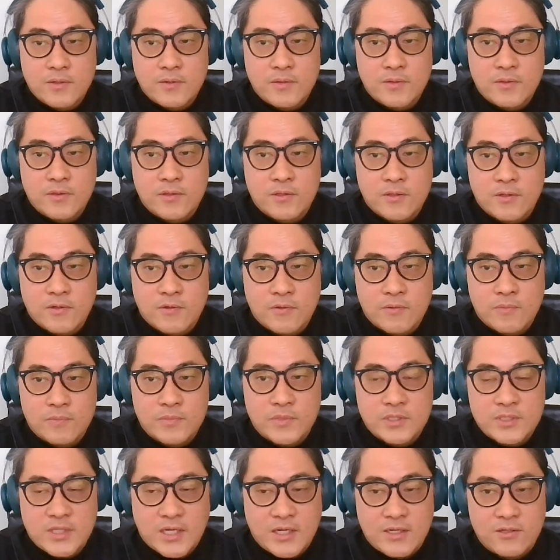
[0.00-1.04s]

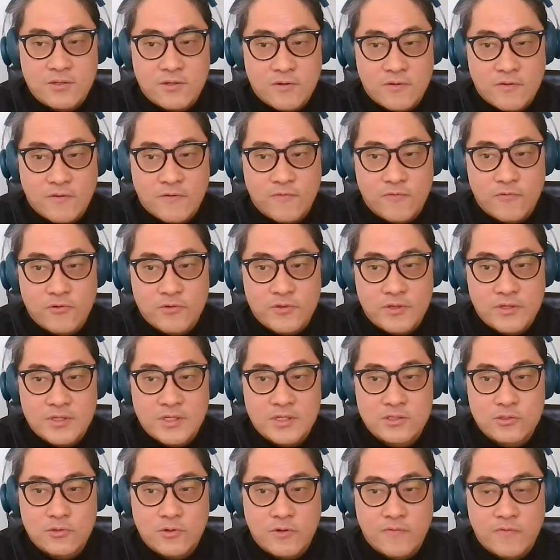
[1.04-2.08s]
this idea of the fourth
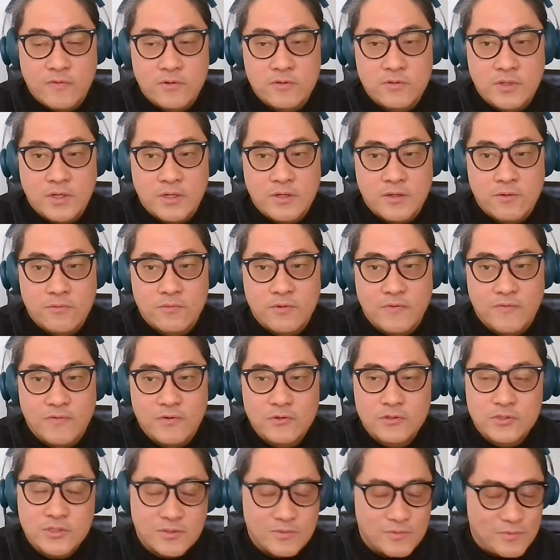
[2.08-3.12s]
industrial
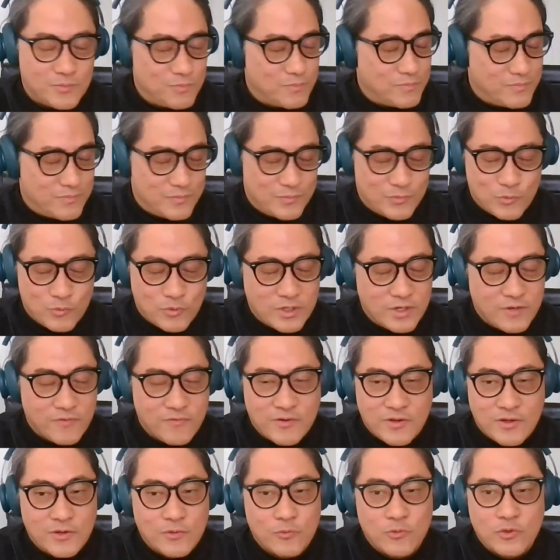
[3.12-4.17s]
revolution.
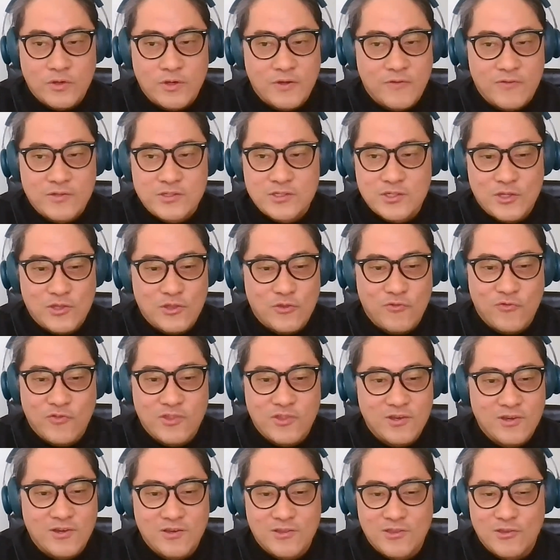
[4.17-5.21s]
Whatever, if it's the
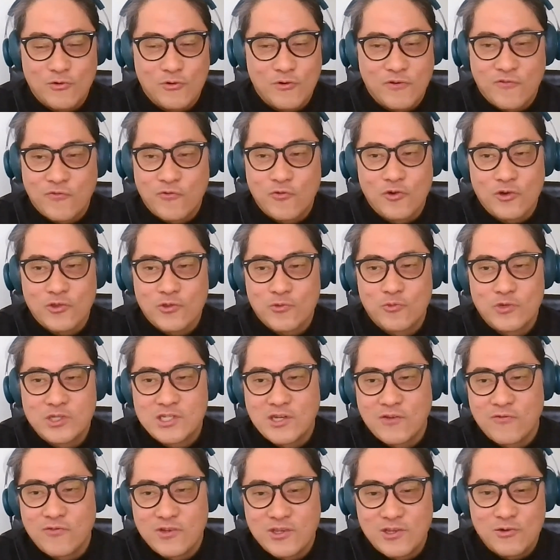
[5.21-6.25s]
third or the fourth,
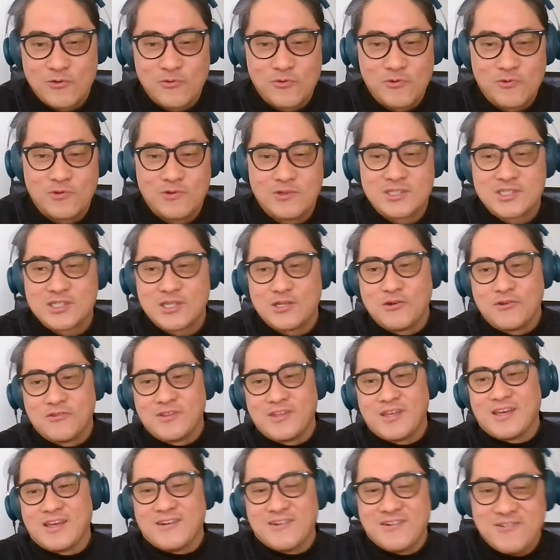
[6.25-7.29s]
whichever you sit
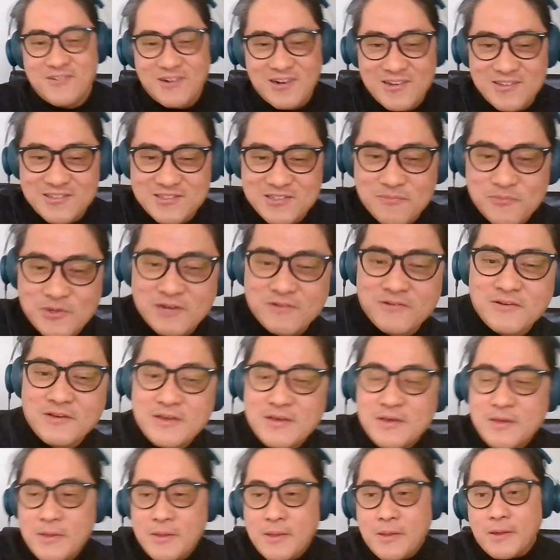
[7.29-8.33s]
on that, right? Somehow,
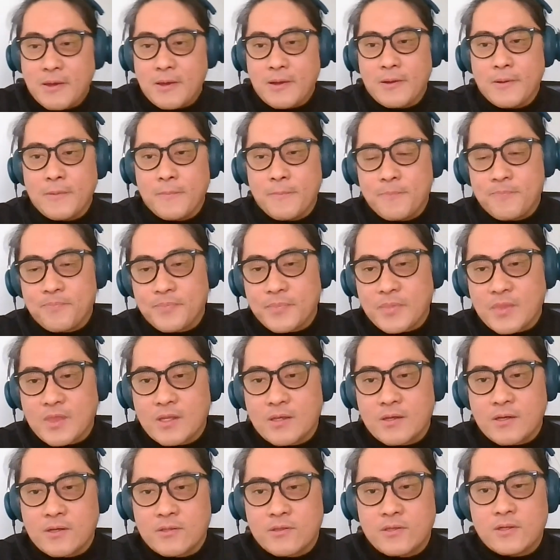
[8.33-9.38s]

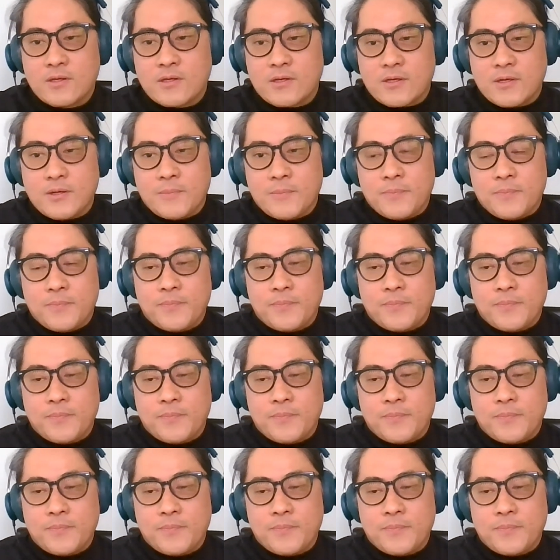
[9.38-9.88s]
I think